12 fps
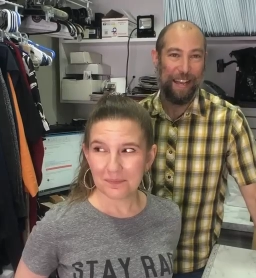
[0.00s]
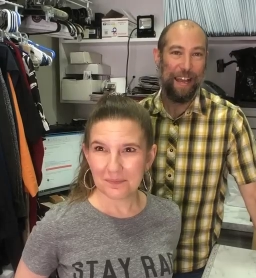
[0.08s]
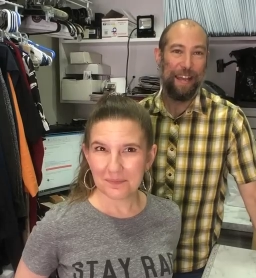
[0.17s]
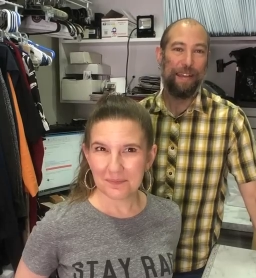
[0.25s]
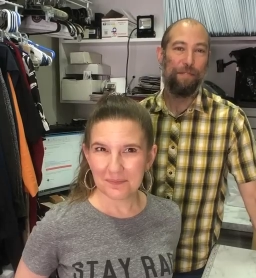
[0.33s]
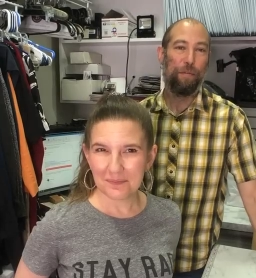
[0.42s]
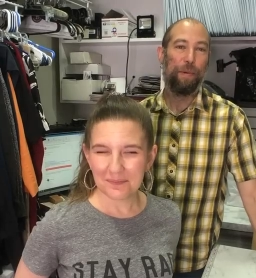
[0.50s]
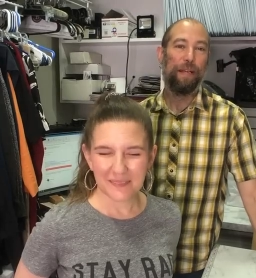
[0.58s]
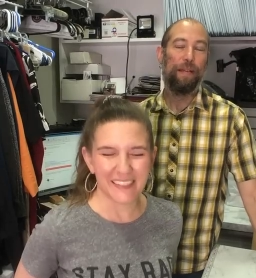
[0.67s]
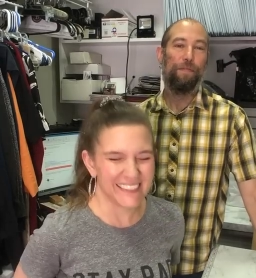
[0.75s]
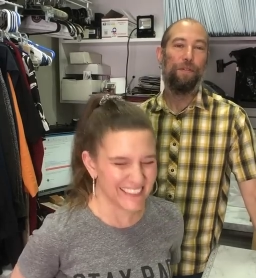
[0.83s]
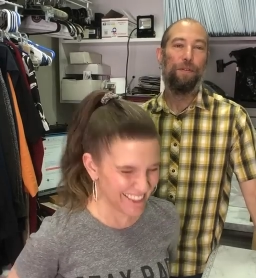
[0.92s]
Speaker 1: Hey
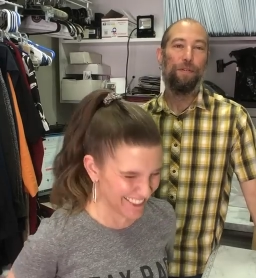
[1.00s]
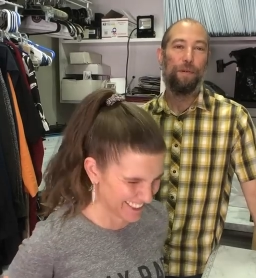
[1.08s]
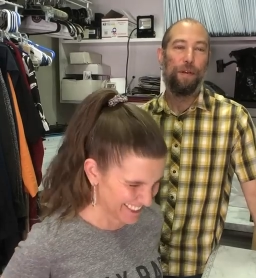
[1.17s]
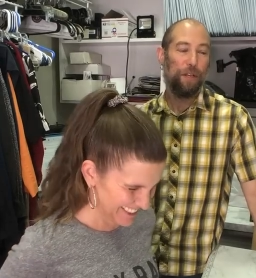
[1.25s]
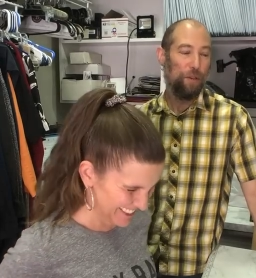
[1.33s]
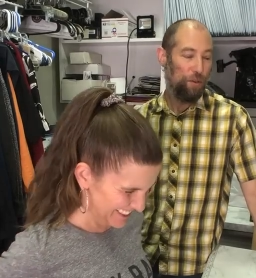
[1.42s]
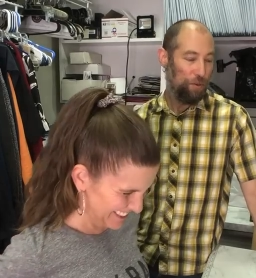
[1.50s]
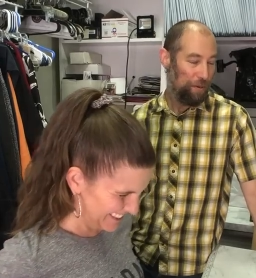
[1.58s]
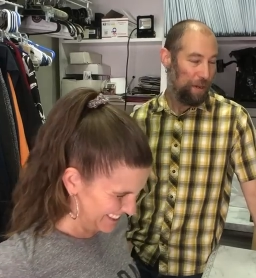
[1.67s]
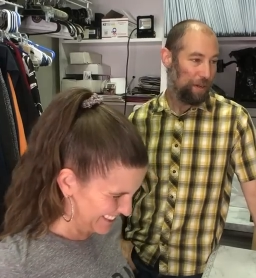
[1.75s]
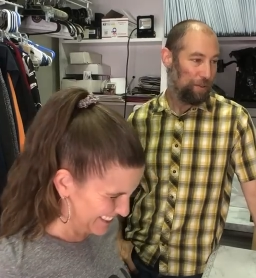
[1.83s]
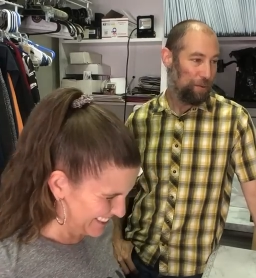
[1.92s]
everybody, if you're
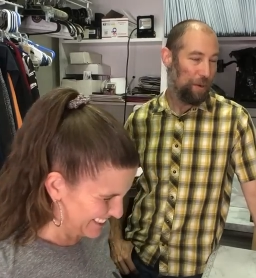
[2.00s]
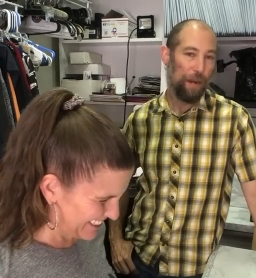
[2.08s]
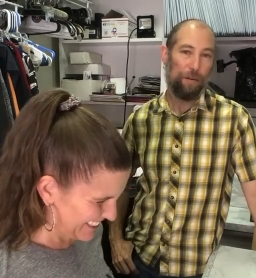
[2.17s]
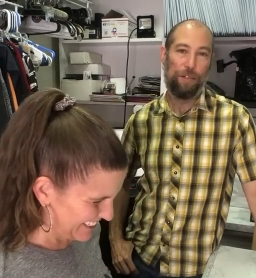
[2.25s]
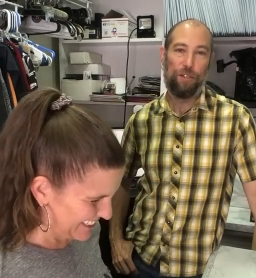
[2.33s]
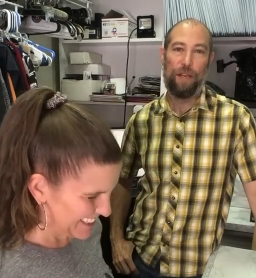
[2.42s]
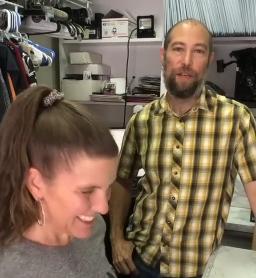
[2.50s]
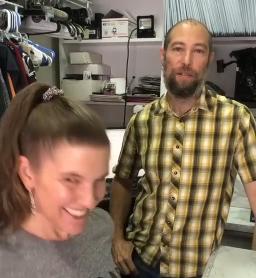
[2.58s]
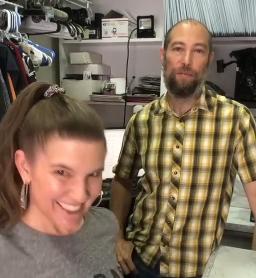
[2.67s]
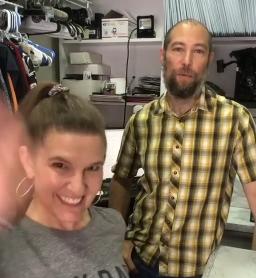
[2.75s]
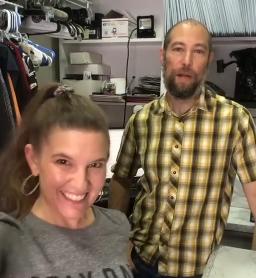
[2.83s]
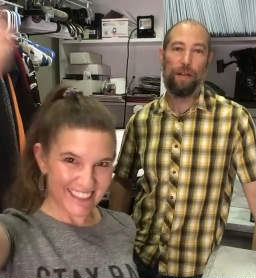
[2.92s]
new to our
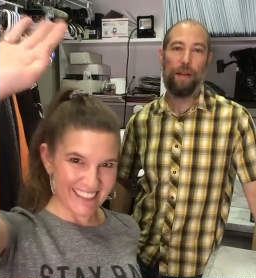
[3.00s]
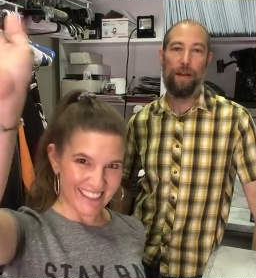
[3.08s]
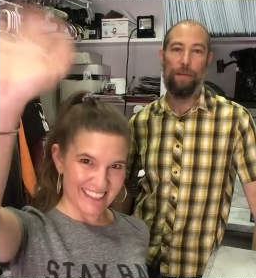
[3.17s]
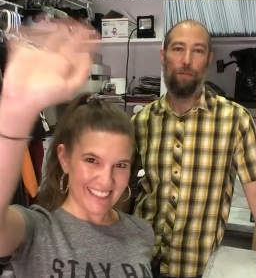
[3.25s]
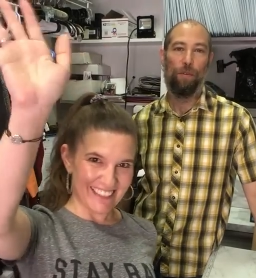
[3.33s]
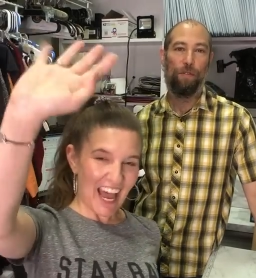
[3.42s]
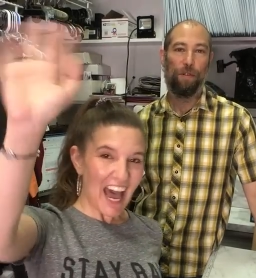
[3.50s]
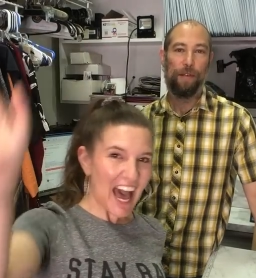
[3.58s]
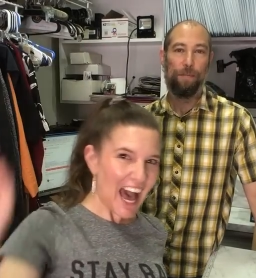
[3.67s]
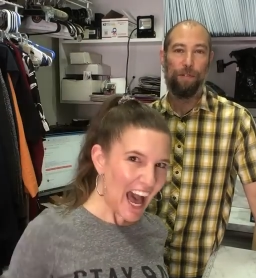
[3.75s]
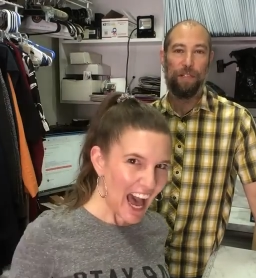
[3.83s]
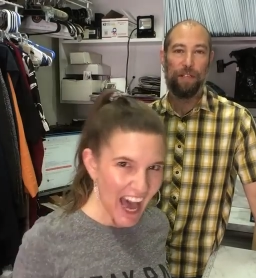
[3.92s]
channel, welcome. We're
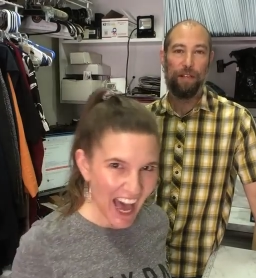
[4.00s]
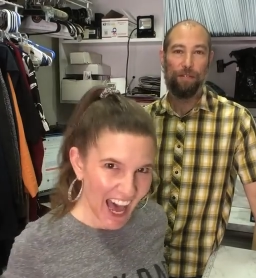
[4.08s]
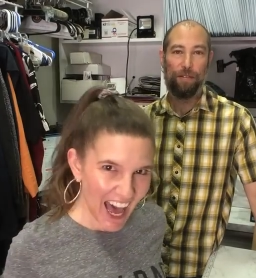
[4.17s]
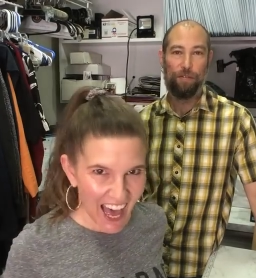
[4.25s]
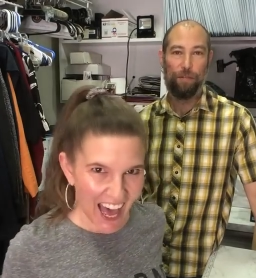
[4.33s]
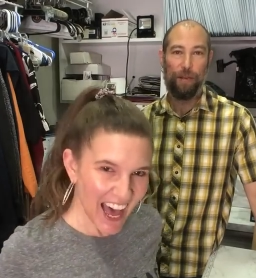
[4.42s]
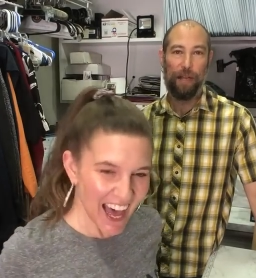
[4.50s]
full-time resellers from